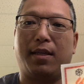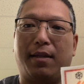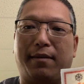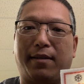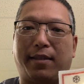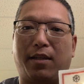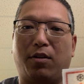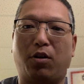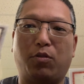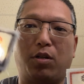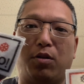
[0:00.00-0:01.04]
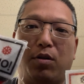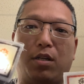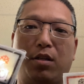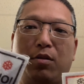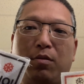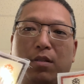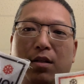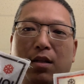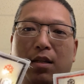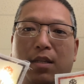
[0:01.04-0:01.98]
And they say ho ho ho
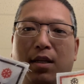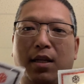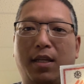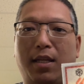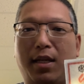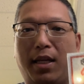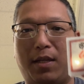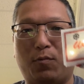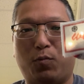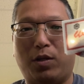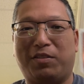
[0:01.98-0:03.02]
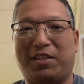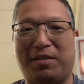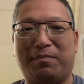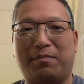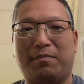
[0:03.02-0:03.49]
and welcome.